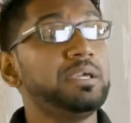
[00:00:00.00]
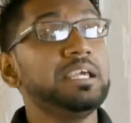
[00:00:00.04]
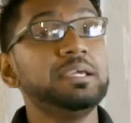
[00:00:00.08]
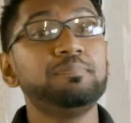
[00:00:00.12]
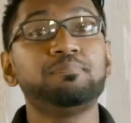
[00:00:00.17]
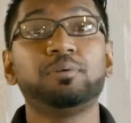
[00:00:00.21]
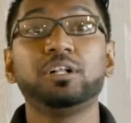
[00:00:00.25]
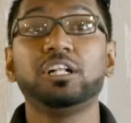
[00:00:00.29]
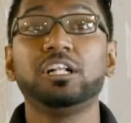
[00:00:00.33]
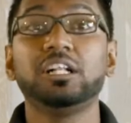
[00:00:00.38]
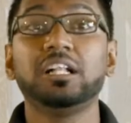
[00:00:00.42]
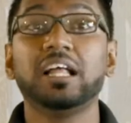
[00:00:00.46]

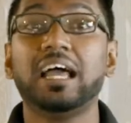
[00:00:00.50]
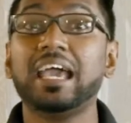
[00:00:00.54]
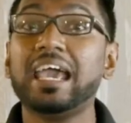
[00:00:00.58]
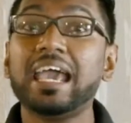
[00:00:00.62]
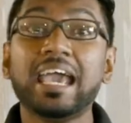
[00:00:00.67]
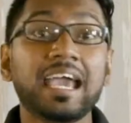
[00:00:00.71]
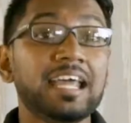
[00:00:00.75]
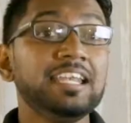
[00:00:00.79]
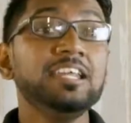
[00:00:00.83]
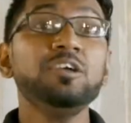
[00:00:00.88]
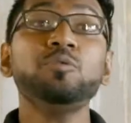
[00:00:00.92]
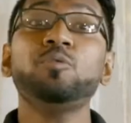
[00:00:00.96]
people
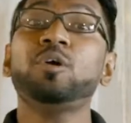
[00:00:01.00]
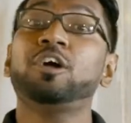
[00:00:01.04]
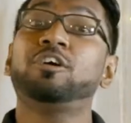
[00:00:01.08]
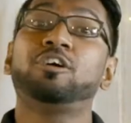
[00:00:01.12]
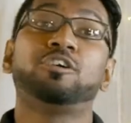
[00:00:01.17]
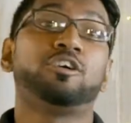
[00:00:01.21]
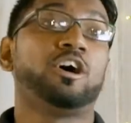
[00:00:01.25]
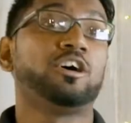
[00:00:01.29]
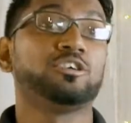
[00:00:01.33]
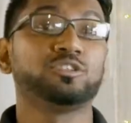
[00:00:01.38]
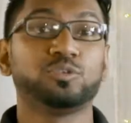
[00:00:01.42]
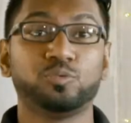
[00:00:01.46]

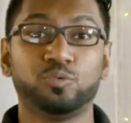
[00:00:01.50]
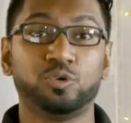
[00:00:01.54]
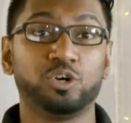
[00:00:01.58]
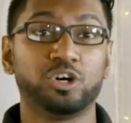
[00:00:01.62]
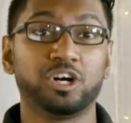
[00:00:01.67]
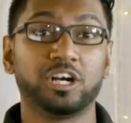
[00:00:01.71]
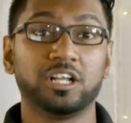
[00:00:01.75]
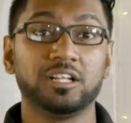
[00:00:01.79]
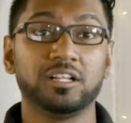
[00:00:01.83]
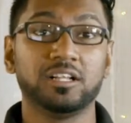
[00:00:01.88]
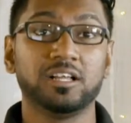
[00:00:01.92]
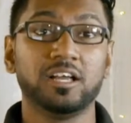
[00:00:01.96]
anywhere around the
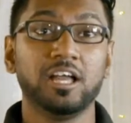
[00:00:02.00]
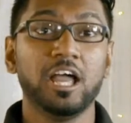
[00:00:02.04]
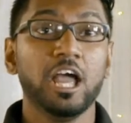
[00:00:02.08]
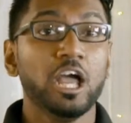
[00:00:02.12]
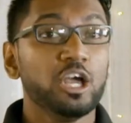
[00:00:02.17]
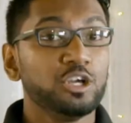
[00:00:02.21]
world.